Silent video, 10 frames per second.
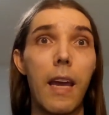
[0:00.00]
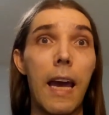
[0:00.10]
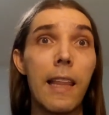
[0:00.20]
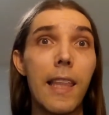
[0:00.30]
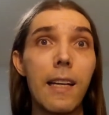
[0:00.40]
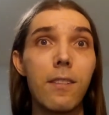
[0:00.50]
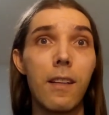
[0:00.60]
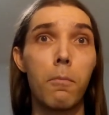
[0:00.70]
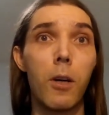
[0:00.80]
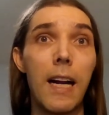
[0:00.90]
Ethics
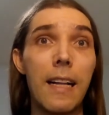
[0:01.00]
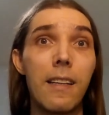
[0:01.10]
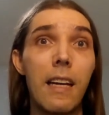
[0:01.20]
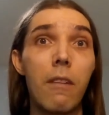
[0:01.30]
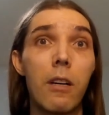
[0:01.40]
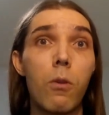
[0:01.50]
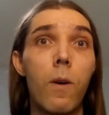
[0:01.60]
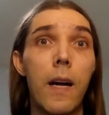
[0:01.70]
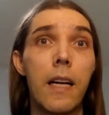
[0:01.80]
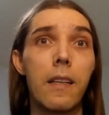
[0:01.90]
and morality
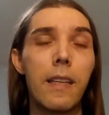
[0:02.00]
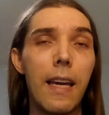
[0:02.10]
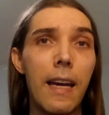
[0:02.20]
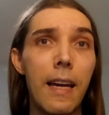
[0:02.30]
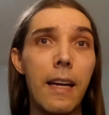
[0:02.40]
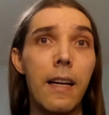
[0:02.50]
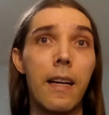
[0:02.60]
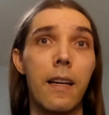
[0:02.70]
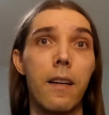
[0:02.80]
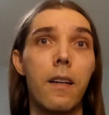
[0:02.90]
require
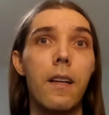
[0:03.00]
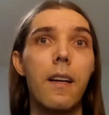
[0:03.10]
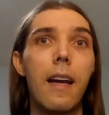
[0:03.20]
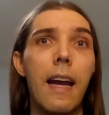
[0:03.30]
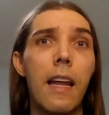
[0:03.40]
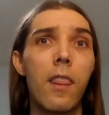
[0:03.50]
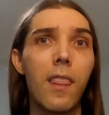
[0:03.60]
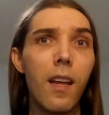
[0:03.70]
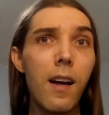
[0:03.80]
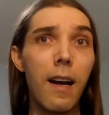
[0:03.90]
care and
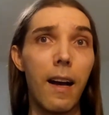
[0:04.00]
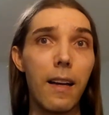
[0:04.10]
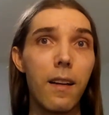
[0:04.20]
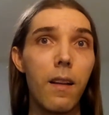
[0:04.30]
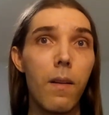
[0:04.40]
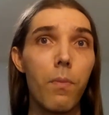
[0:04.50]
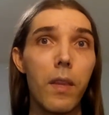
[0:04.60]
thought.